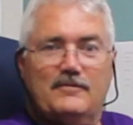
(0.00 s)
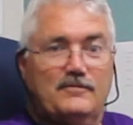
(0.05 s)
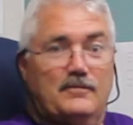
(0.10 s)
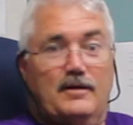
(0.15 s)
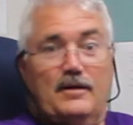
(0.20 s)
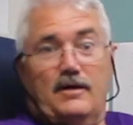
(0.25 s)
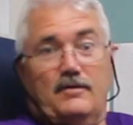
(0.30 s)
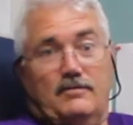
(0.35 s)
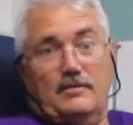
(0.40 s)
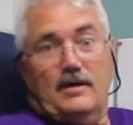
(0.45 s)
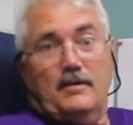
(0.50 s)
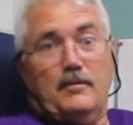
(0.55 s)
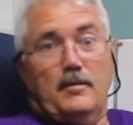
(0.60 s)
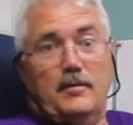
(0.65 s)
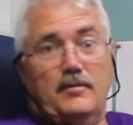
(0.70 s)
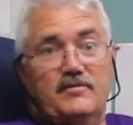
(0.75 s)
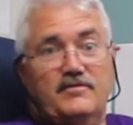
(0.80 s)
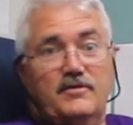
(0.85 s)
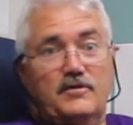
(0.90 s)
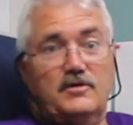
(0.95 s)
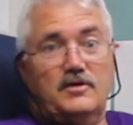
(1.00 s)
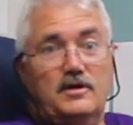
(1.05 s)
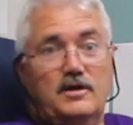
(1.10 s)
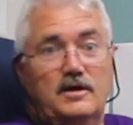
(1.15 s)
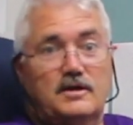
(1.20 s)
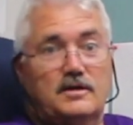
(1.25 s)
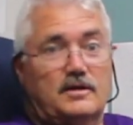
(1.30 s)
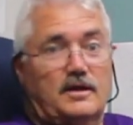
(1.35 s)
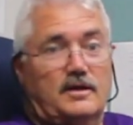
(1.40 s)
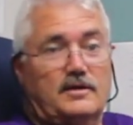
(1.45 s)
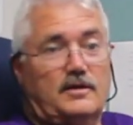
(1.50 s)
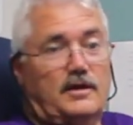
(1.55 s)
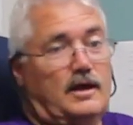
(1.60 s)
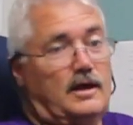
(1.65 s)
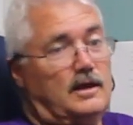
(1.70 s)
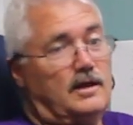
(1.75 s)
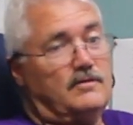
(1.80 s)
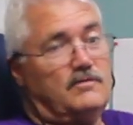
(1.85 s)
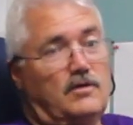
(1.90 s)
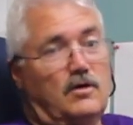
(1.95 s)
it made me feel good. I
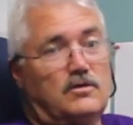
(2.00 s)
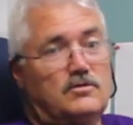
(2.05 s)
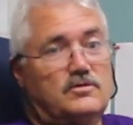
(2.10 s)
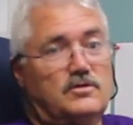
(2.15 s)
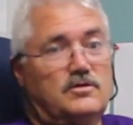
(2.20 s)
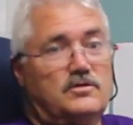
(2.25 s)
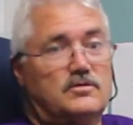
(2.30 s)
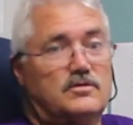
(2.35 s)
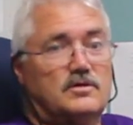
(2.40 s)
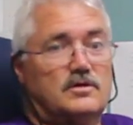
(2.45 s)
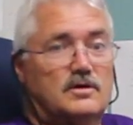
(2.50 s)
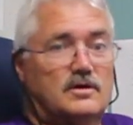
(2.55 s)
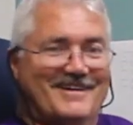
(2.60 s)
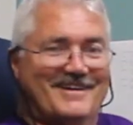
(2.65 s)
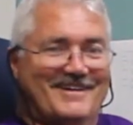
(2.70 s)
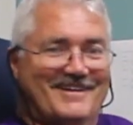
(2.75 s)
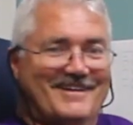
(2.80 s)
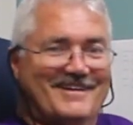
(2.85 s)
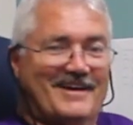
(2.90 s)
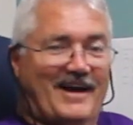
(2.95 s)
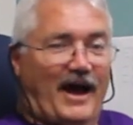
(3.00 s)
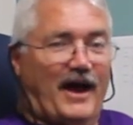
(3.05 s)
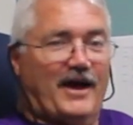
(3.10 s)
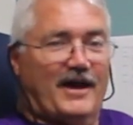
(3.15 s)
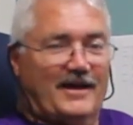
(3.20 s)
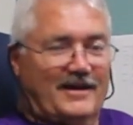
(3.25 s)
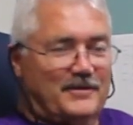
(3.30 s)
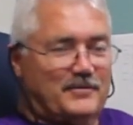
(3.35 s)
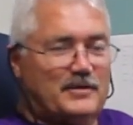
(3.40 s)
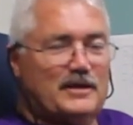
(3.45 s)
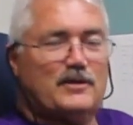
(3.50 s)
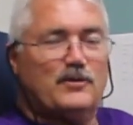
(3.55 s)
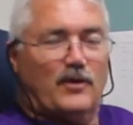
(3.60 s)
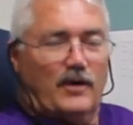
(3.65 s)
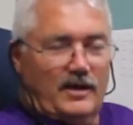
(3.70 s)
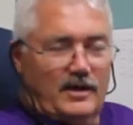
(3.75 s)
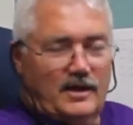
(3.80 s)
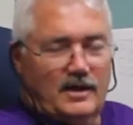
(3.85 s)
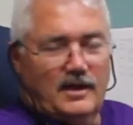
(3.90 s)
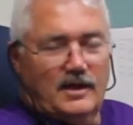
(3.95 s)
said, I love you all too. Uh,
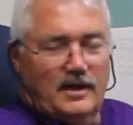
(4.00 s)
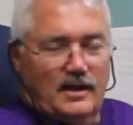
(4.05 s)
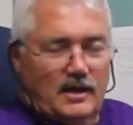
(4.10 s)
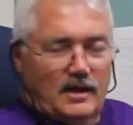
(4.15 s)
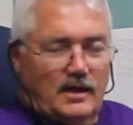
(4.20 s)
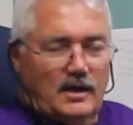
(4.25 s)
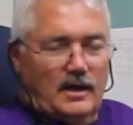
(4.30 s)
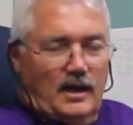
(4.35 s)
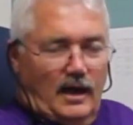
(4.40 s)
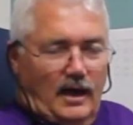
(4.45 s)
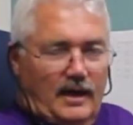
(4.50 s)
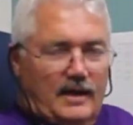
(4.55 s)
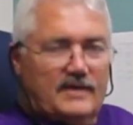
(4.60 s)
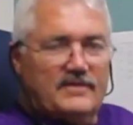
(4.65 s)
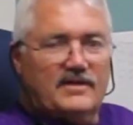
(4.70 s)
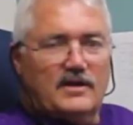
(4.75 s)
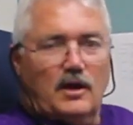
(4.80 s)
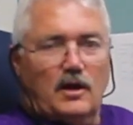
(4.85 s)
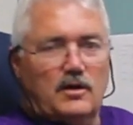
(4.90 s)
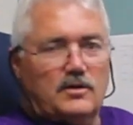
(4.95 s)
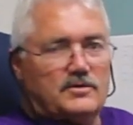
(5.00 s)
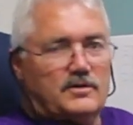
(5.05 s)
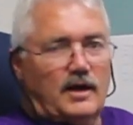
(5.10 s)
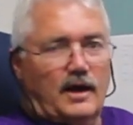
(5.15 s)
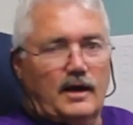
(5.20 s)
anyway, I get that all the